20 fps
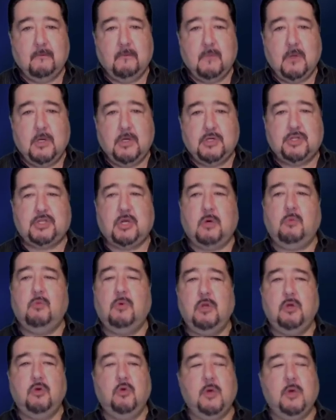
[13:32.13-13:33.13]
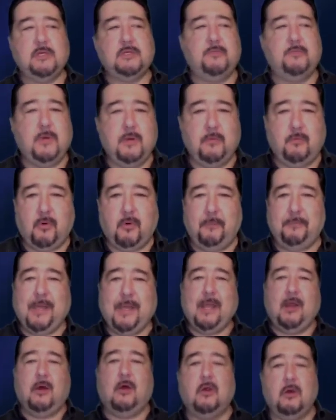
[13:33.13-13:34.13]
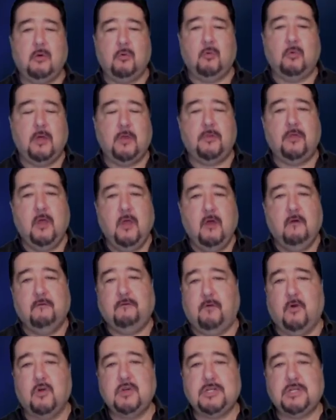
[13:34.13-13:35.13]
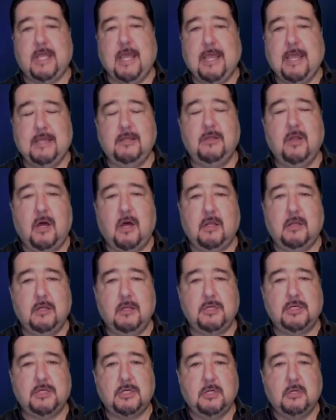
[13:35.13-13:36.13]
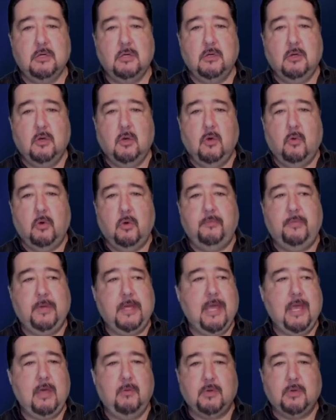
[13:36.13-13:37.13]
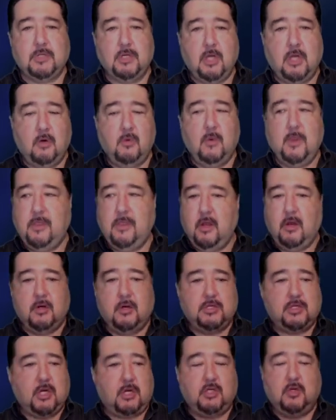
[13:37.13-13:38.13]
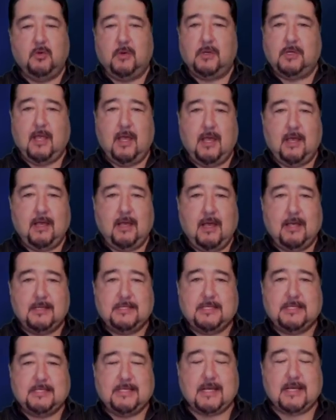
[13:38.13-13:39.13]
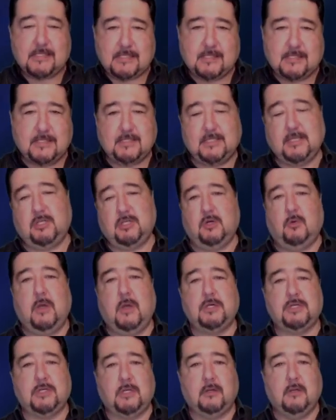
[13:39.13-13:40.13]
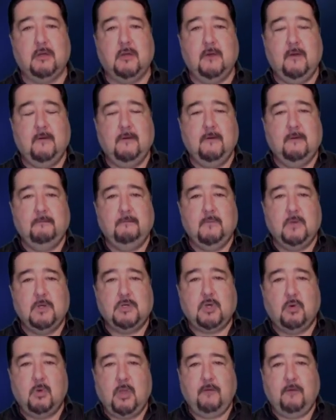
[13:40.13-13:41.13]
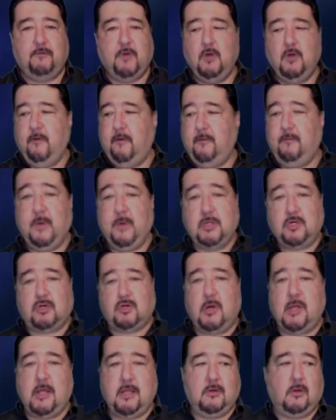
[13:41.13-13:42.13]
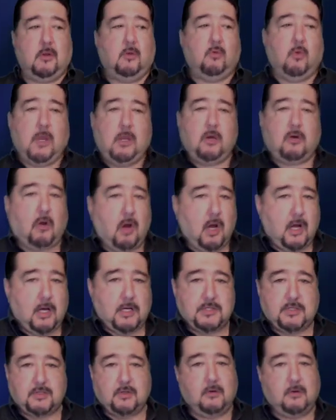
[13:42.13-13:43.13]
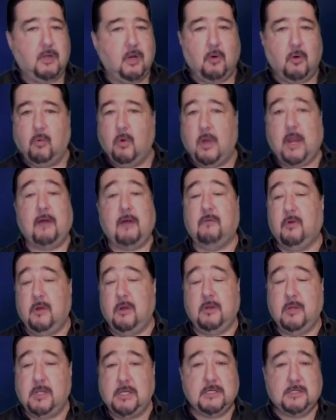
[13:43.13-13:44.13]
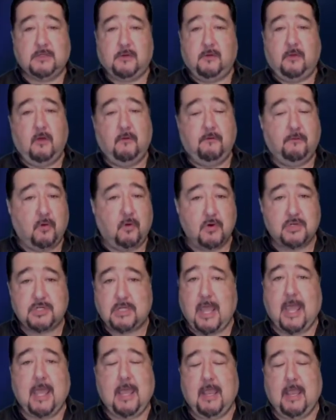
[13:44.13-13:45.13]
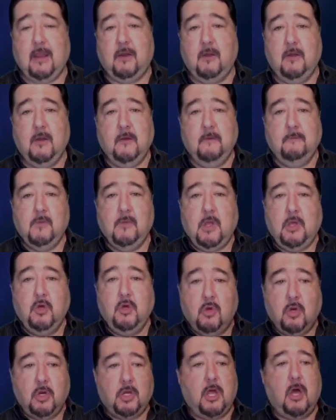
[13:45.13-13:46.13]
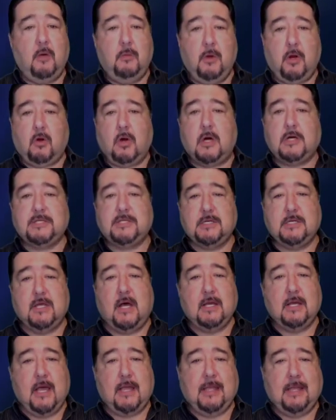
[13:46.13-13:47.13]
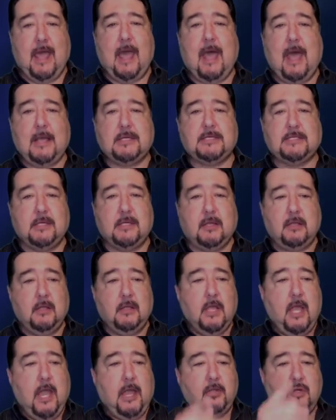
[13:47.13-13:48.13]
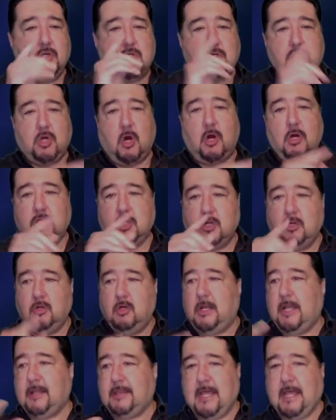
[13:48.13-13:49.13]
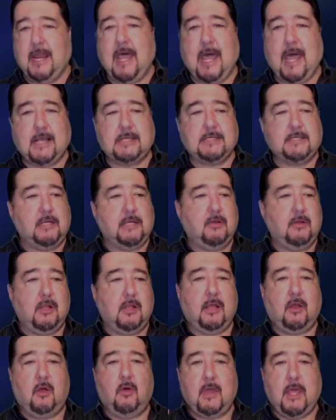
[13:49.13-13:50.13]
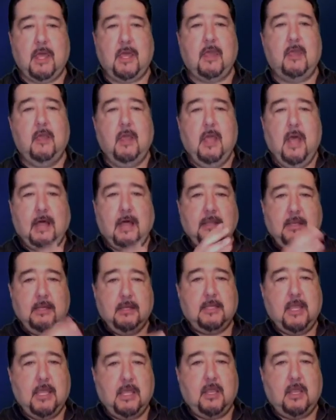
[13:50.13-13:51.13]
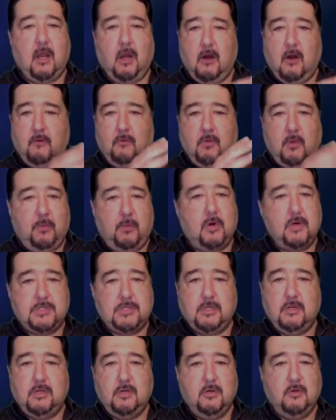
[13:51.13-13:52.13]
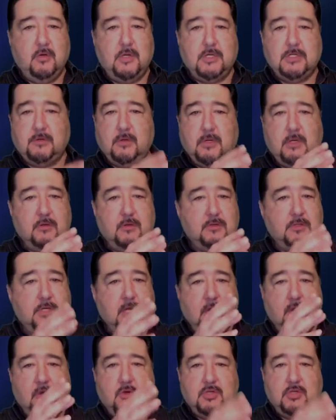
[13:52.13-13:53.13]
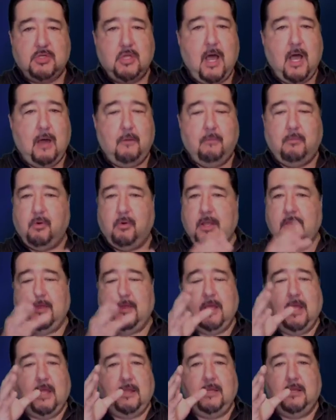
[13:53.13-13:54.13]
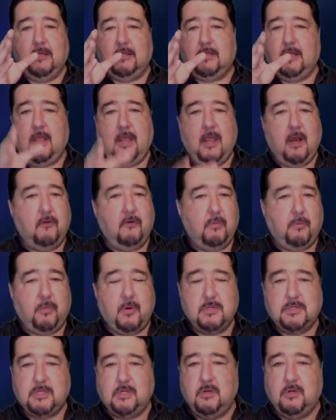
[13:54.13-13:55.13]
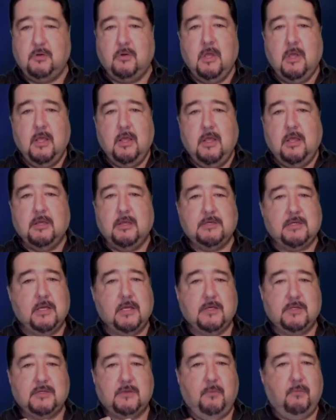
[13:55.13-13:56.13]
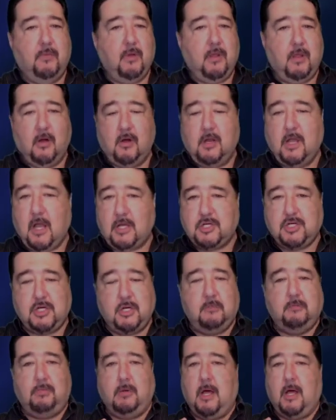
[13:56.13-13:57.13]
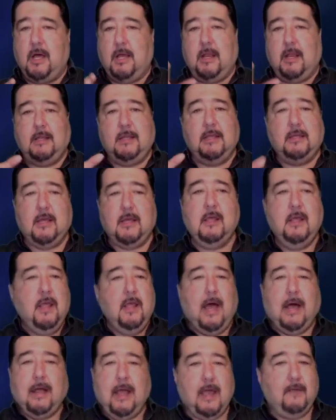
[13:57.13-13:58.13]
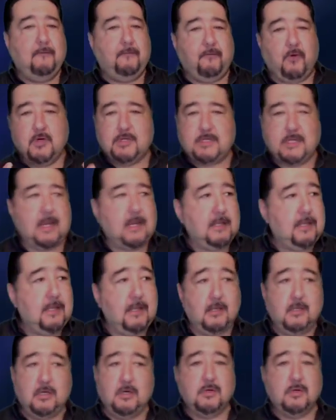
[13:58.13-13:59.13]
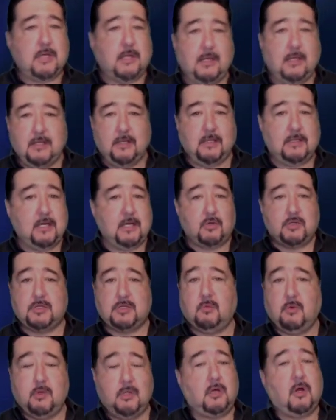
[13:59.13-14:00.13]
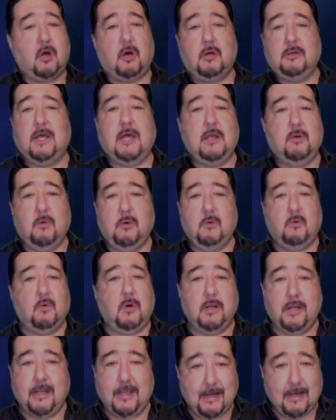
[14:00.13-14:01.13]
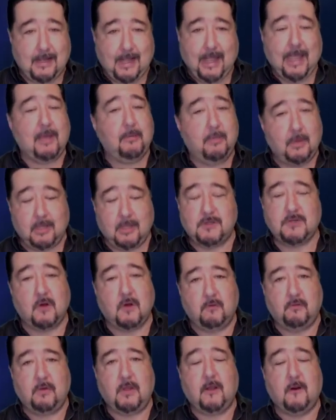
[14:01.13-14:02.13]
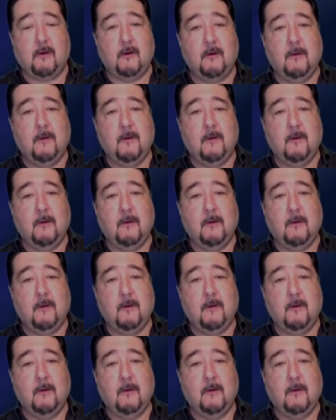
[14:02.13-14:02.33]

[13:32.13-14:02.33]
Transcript: Someone who has been prepared with first aid knowledge would be able to go in there and start to uh, assess the situation. So if you have been trained in Red Cross or, you know, whatever it is, you know, first aid, you can come across a, a, an accident, and you start to look at that accident. You're like, okay, I need to take care of the person who is who's, who's not breathing. I need to take care of the person who is is you know gushing blood. I need to. I, I first thing I need to do is I need to tell someone to call nine one one and get an ambulance over here.